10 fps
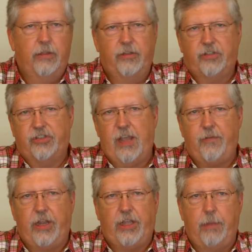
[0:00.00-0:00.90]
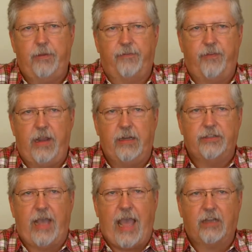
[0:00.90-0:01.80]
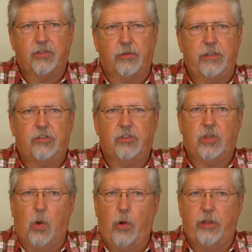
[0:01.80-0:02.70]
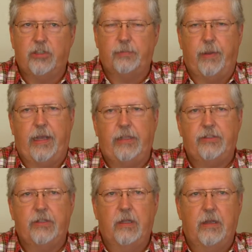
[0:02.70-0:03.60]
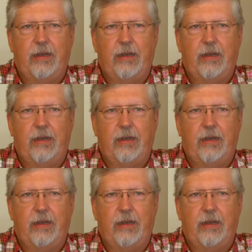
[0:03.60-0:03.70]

This 70 cubic feet is actually storage space,